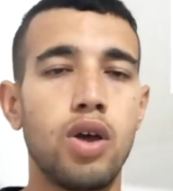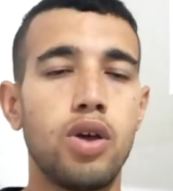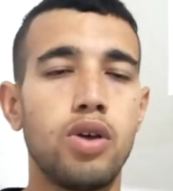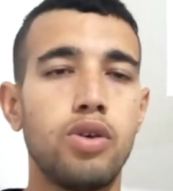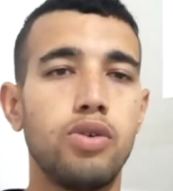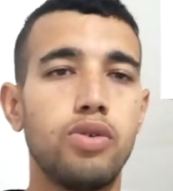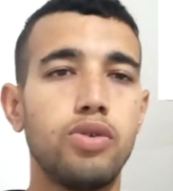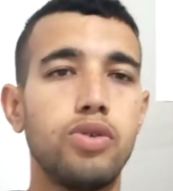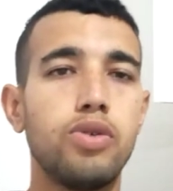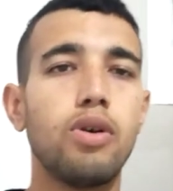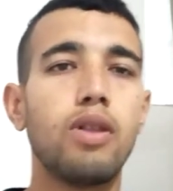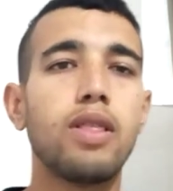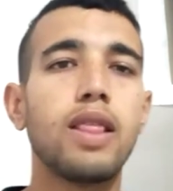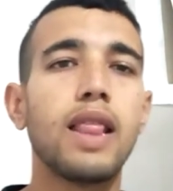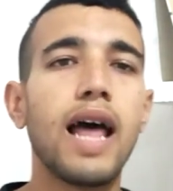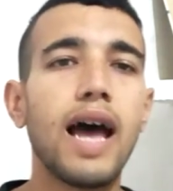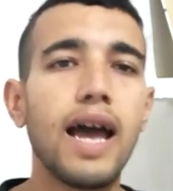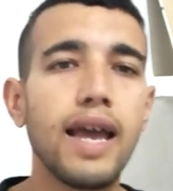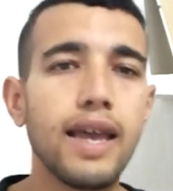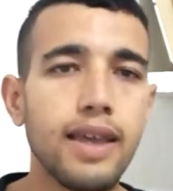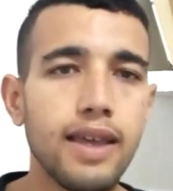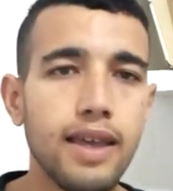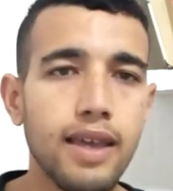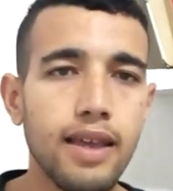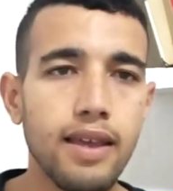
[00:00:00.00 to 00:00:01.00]
you
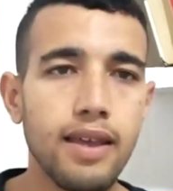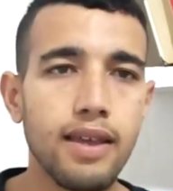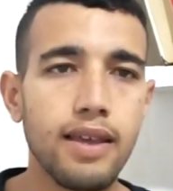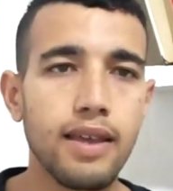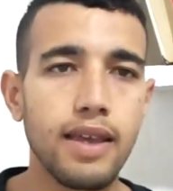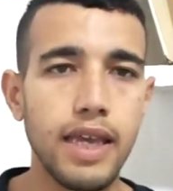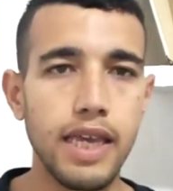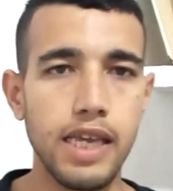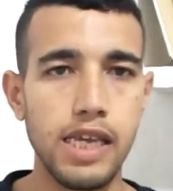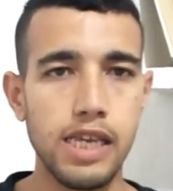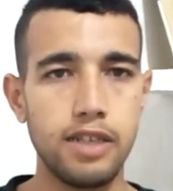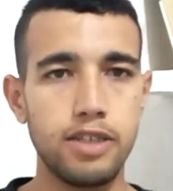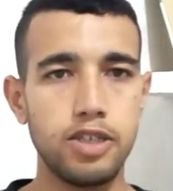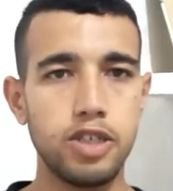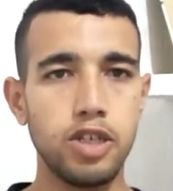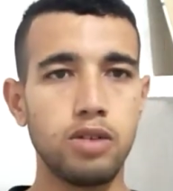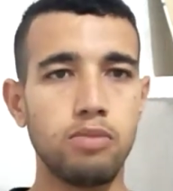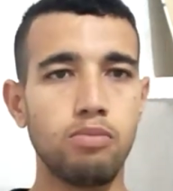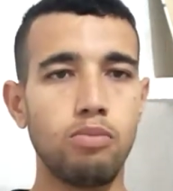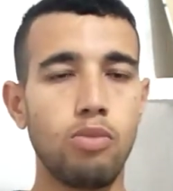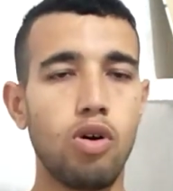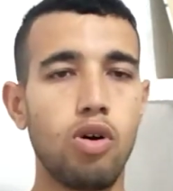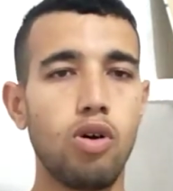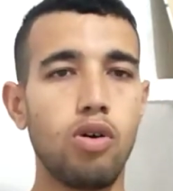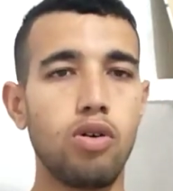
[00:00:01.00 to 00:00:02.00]
like eating
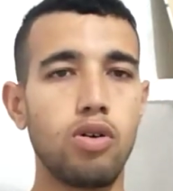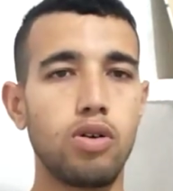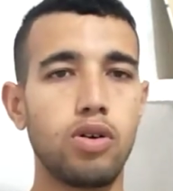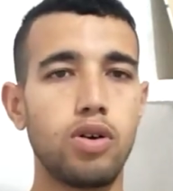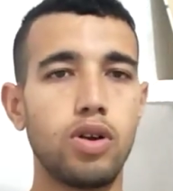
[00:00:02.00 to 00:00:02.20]
more,